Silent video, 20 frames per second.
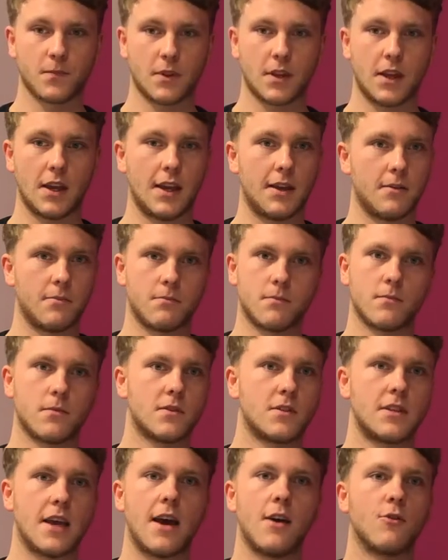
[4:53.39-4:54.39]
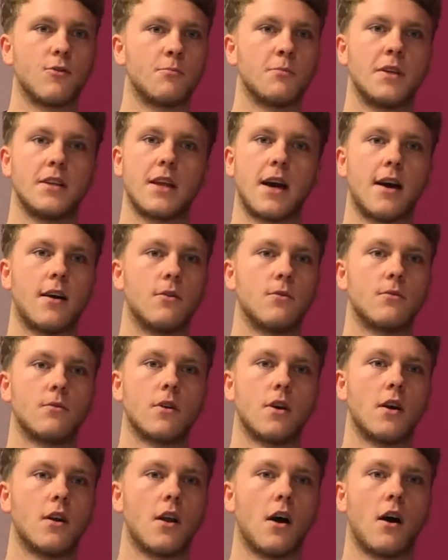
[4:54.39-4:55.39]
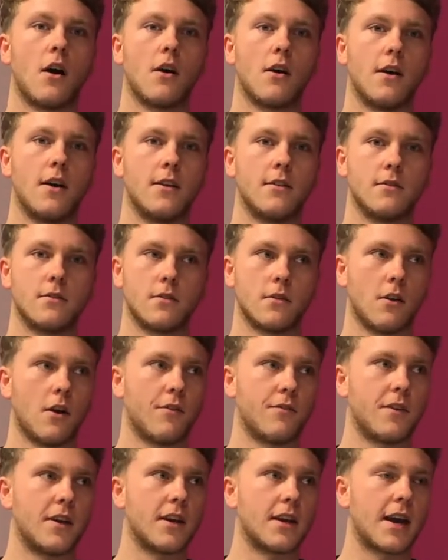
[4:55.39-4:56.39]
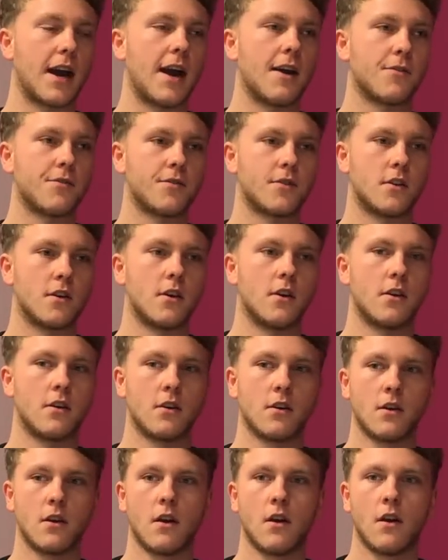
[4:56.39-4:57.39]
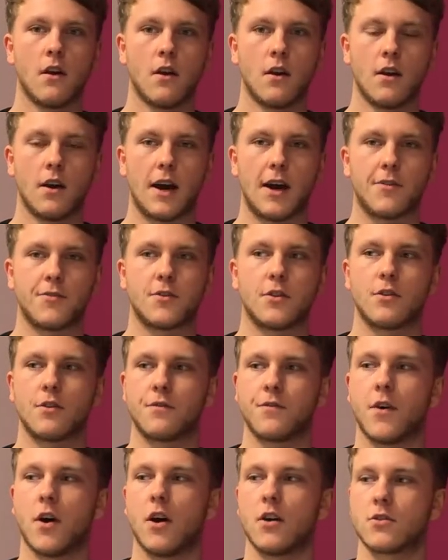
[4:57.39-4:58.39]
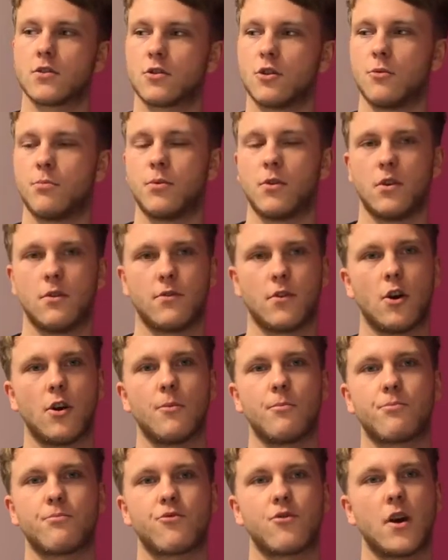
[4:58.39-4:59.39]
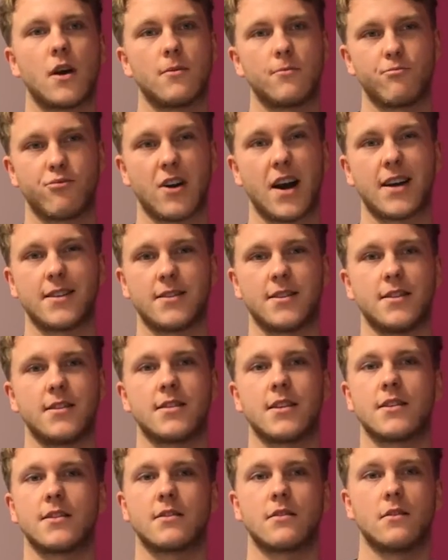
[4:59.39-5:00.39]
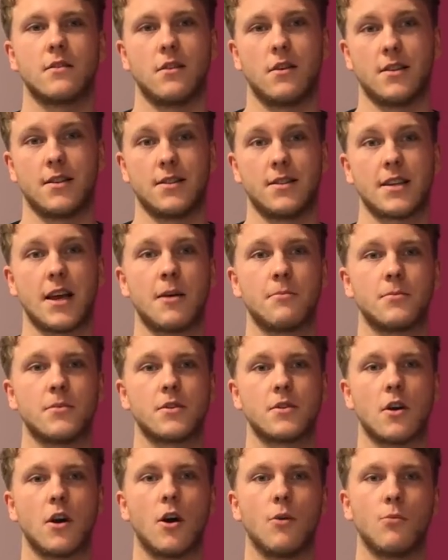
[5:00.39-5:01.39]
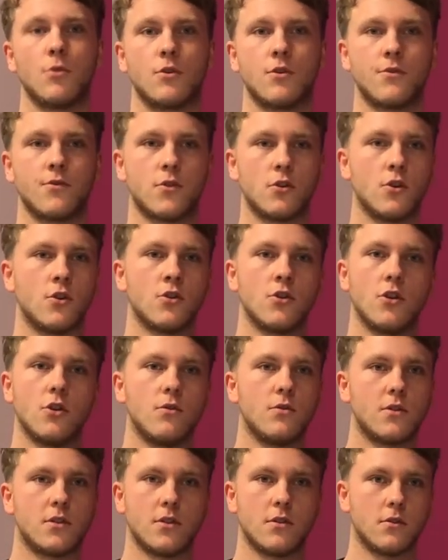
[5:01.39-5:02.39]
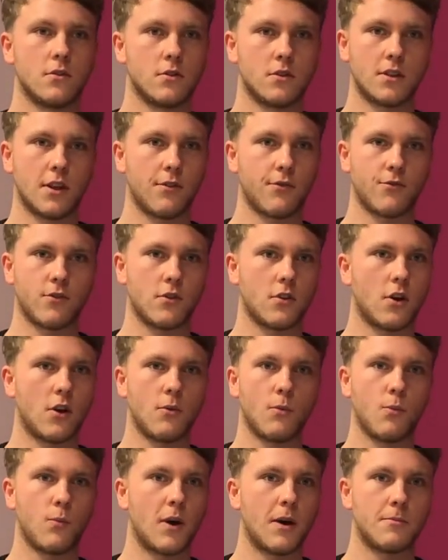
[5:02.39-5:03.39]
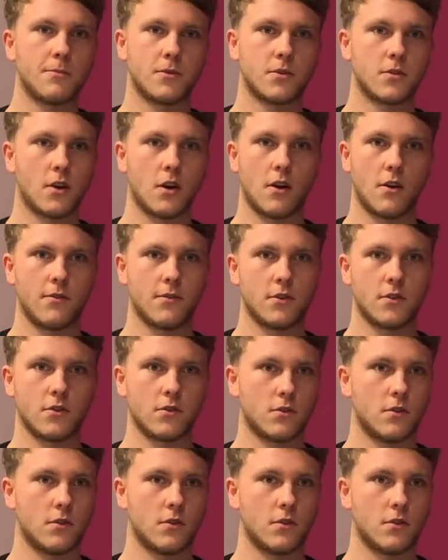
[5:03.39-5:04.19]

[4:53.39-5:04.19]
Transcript: it settled me down a lot. And I think after the first couple of like practice exams that I would have done using different like web servers